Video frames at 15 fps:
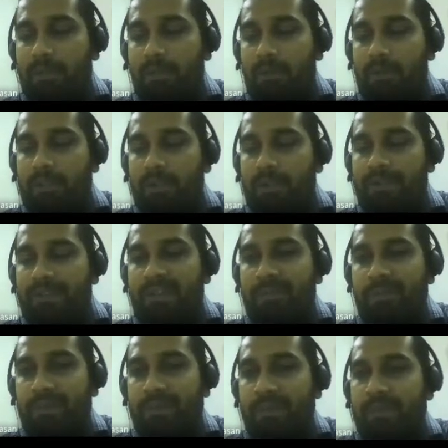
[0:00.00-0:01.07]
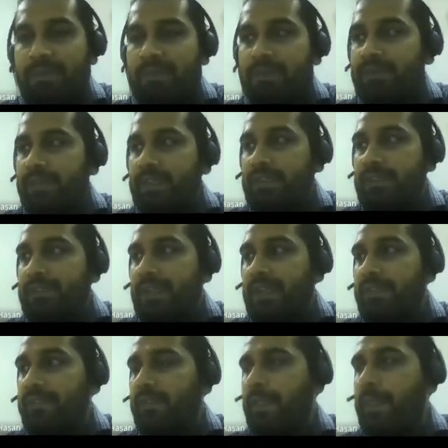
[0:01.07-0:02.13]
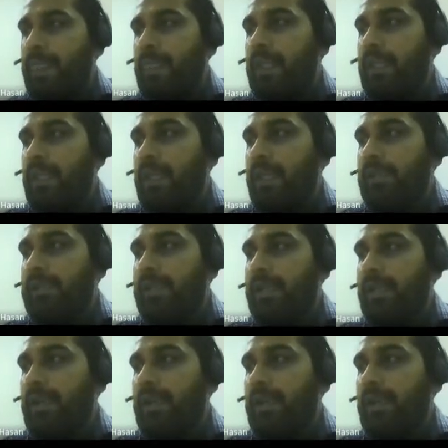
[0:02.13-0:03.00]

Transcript: in all the recent processors these days. Now,